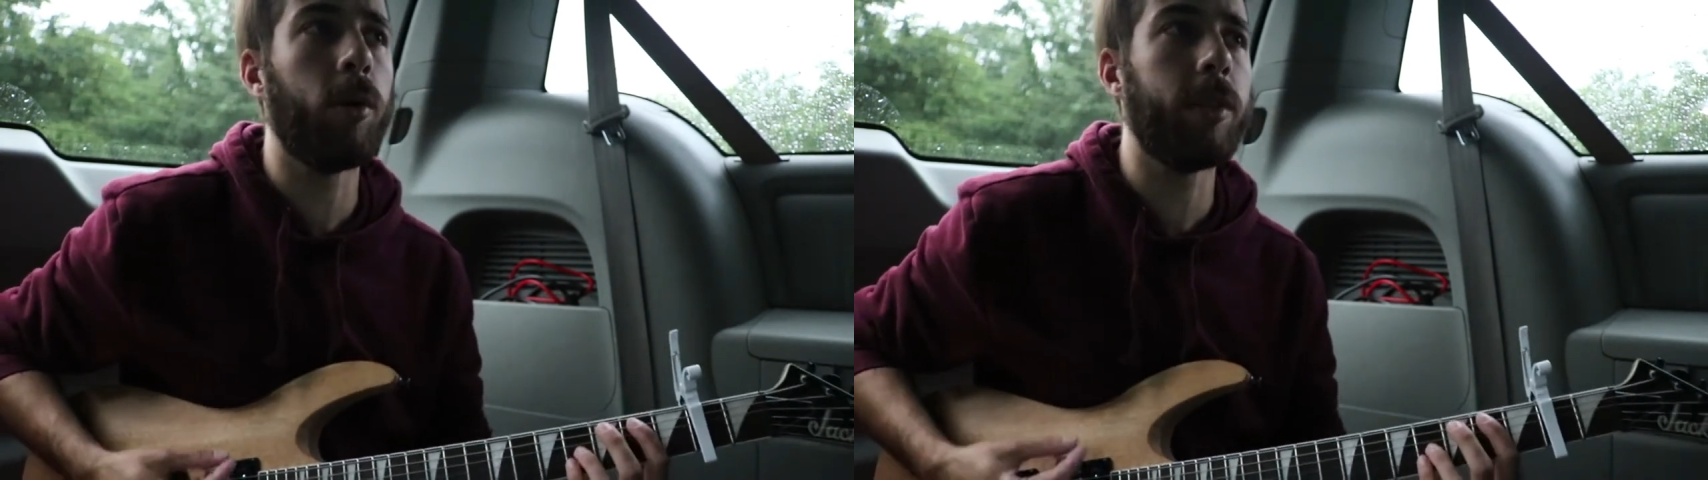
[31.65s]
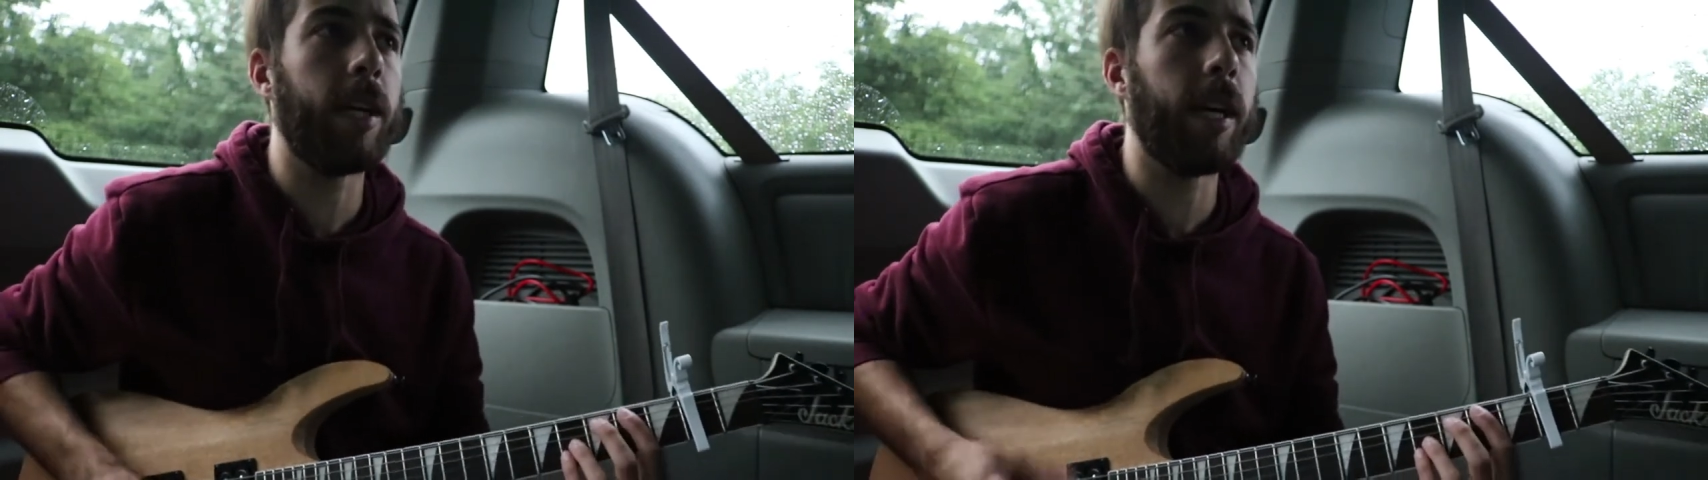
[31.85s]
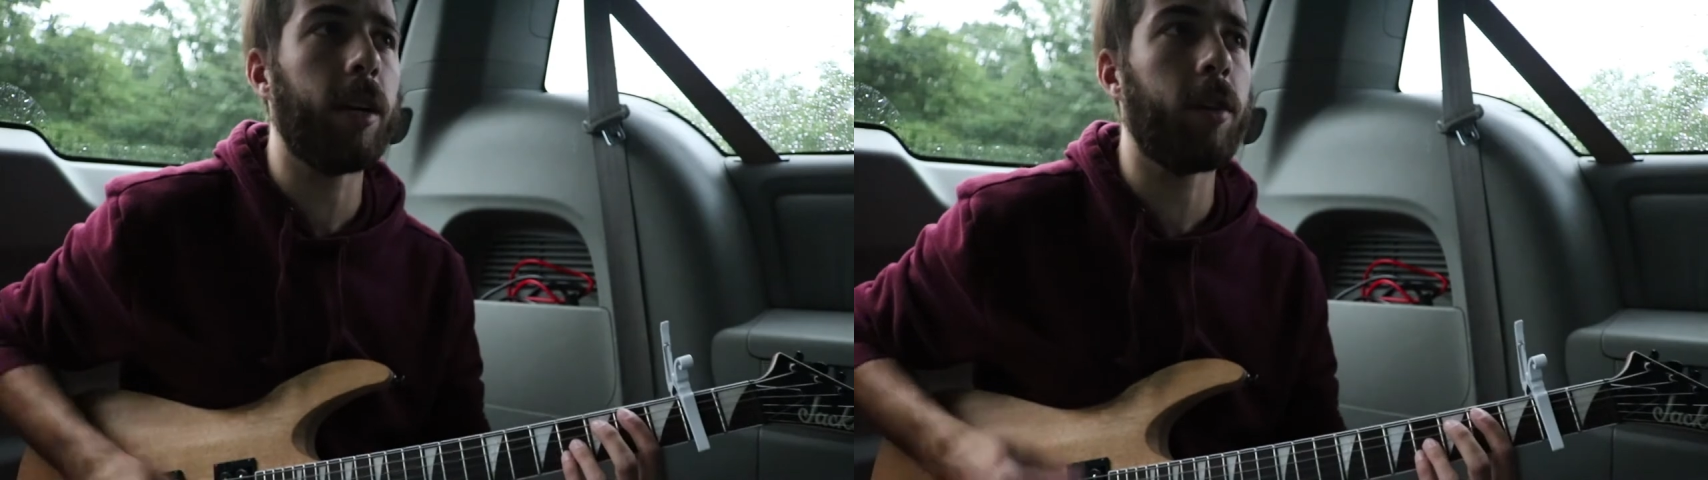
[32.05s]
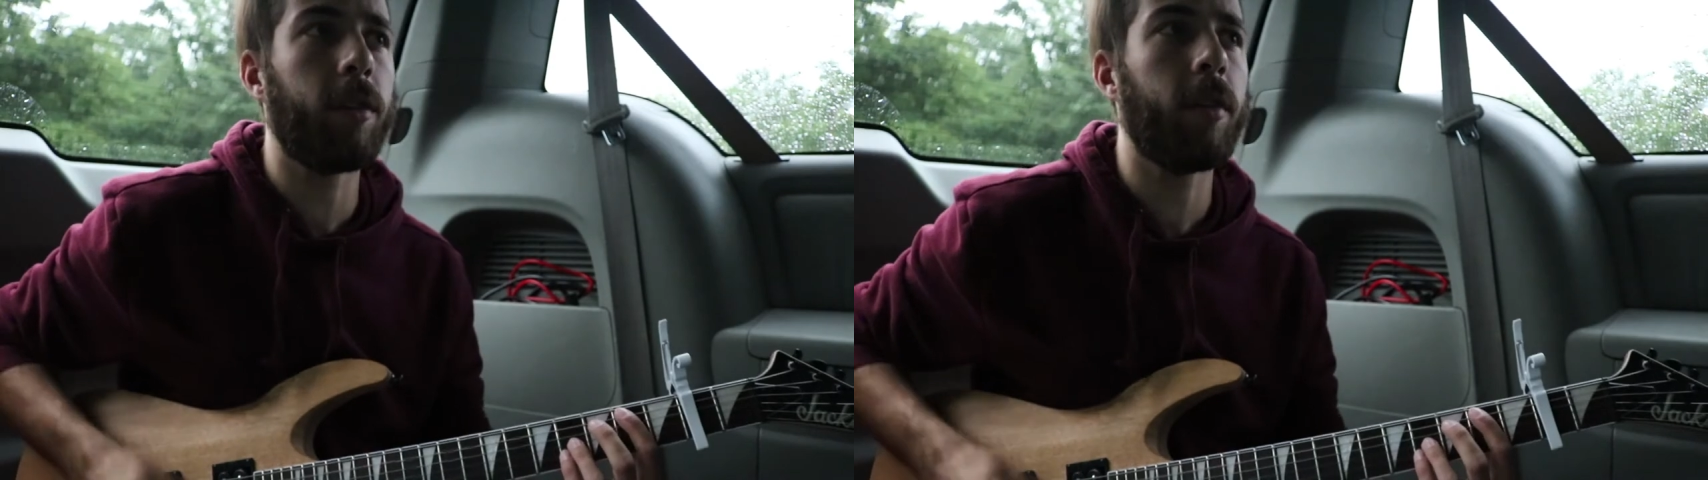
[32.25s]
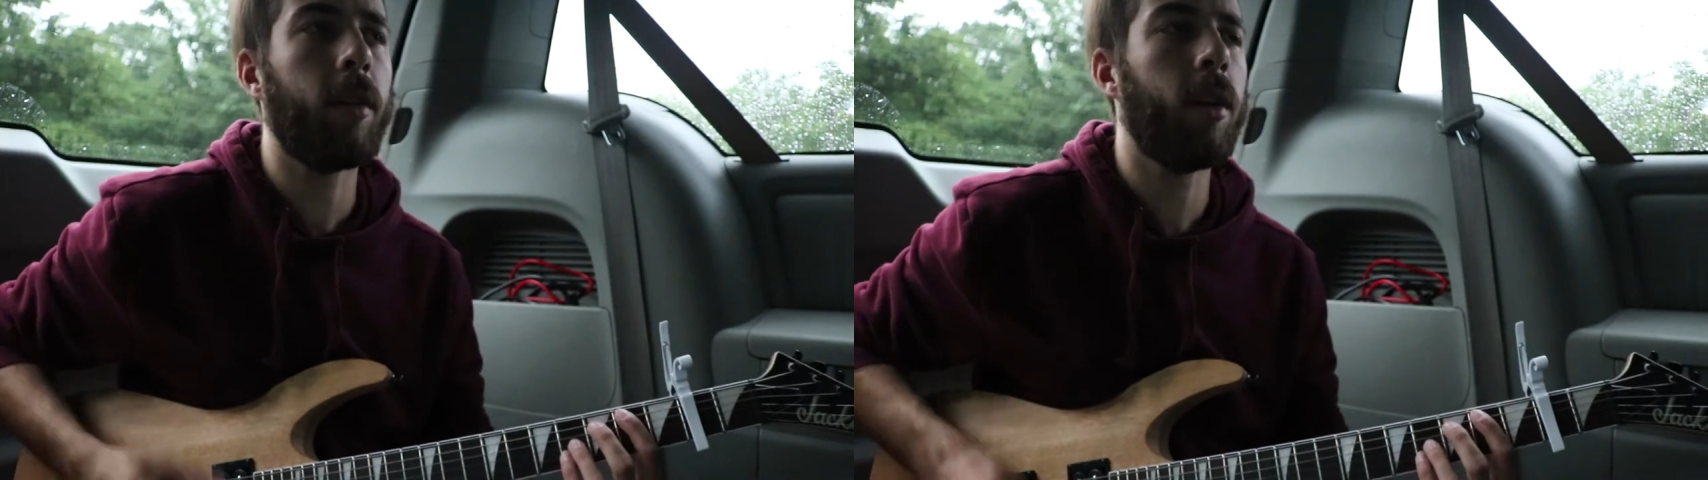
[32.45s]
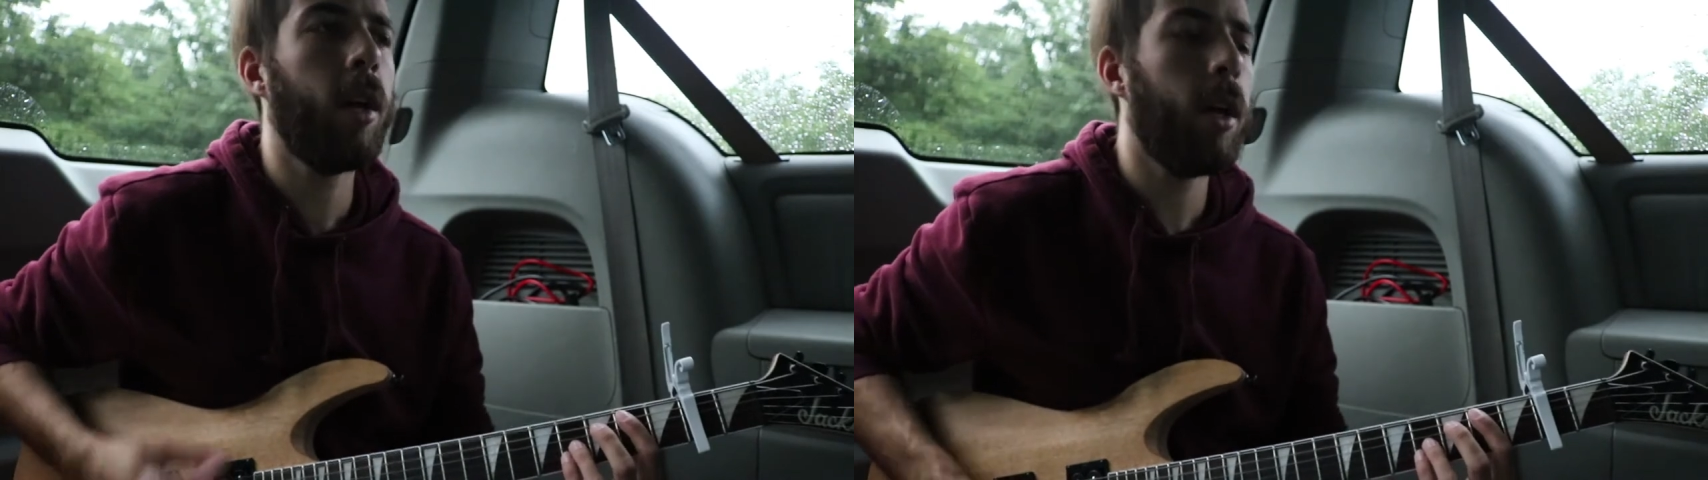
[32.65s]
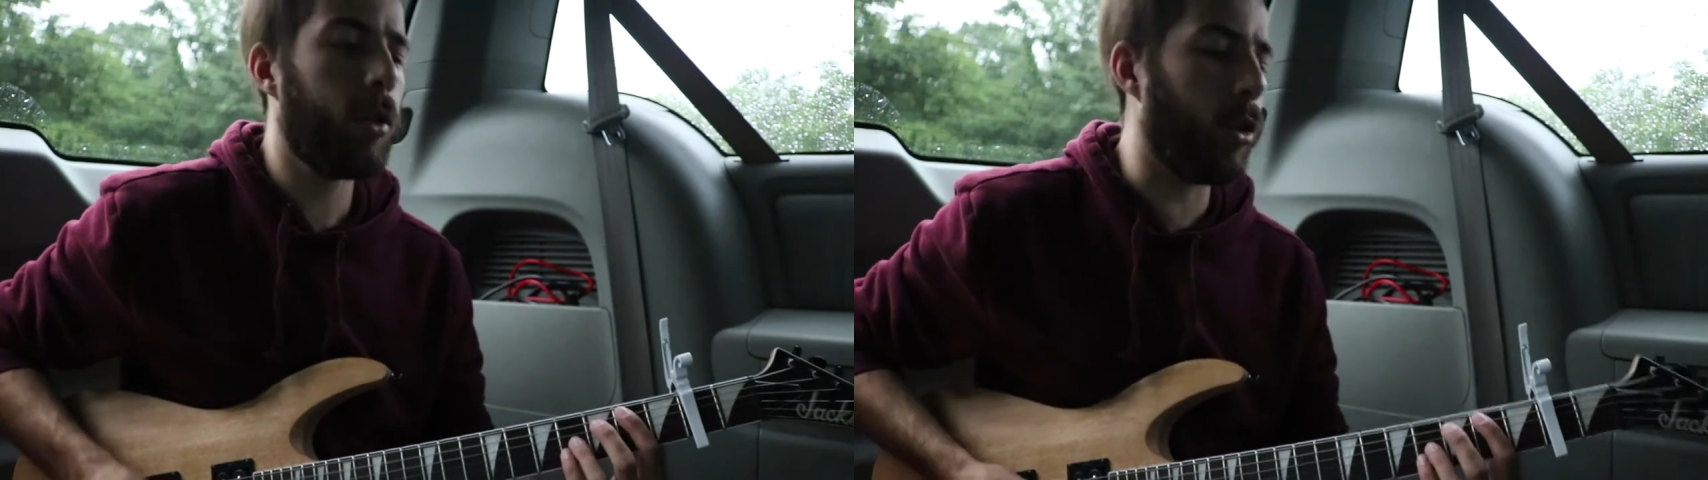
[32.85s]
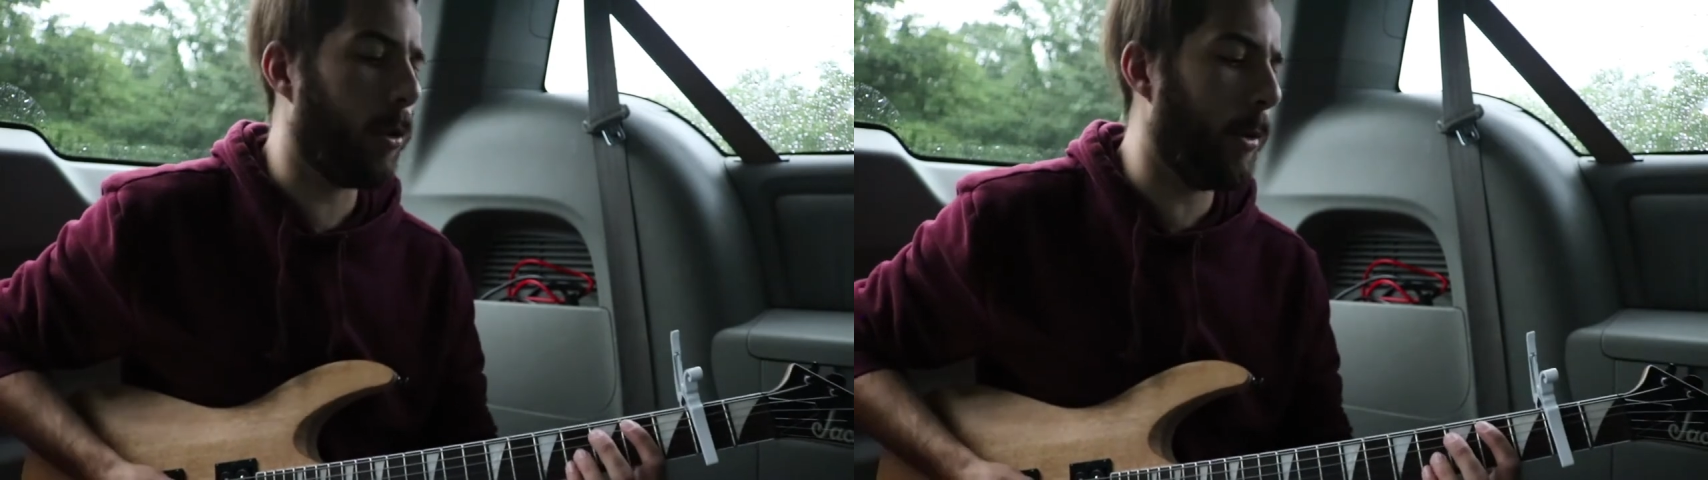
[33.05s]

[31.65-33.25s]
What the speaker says: years. 2,